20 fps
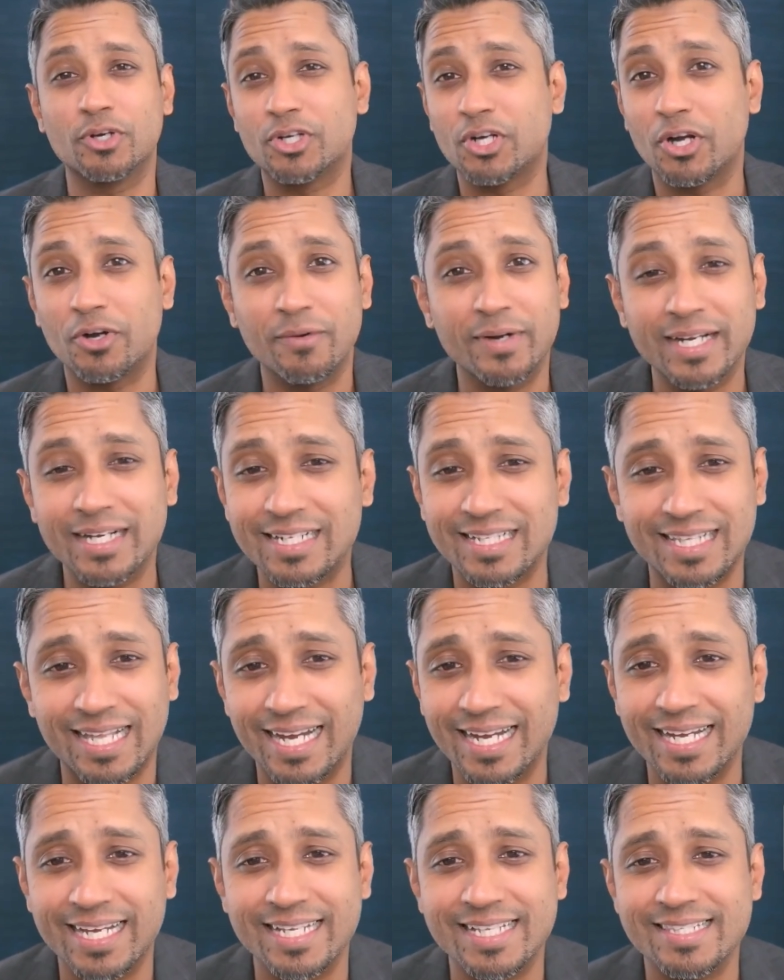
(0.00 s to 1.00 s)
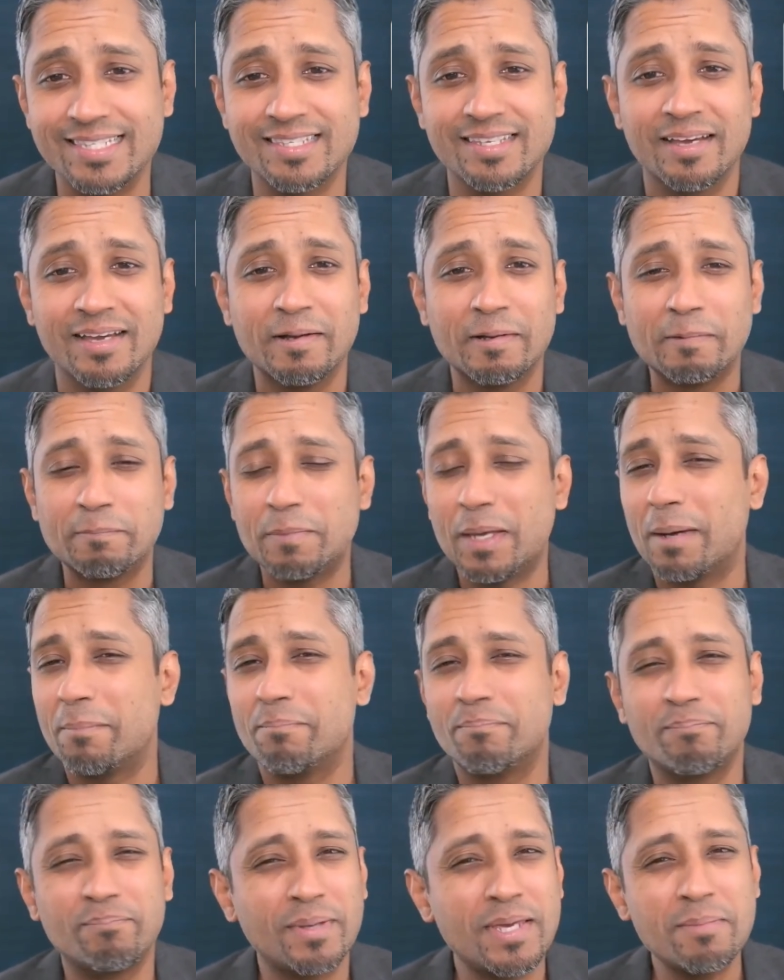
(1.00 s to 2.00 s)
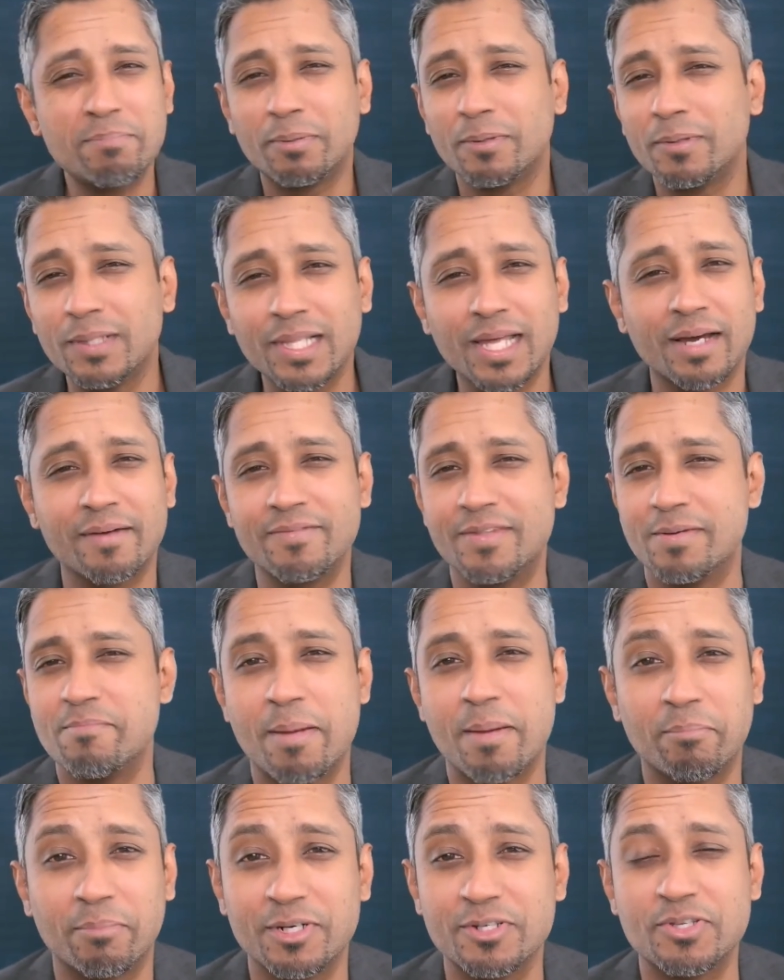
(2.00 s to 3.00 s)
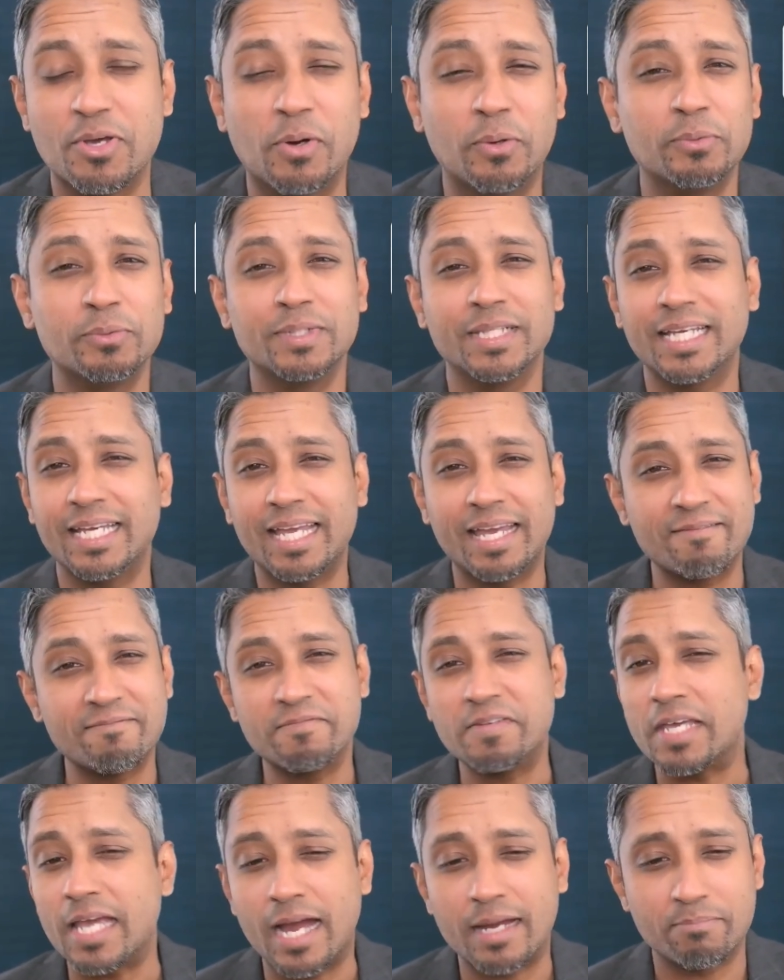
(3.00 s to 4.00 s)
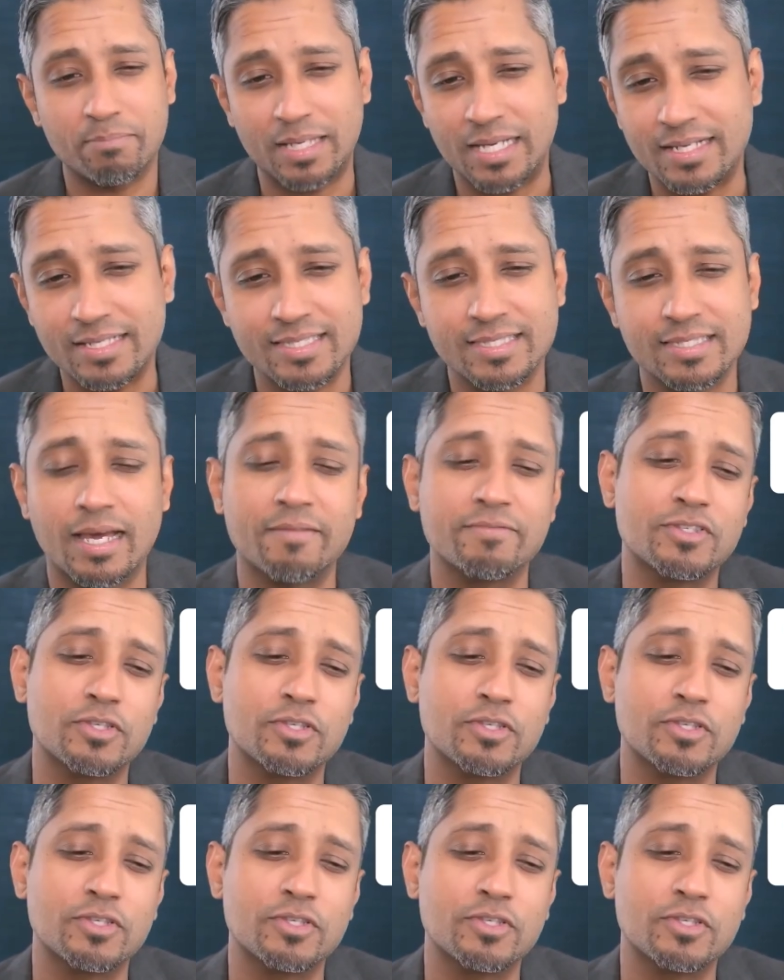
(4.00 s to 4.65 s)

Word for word: current clients. Uh, people love the members only and VIP stuff.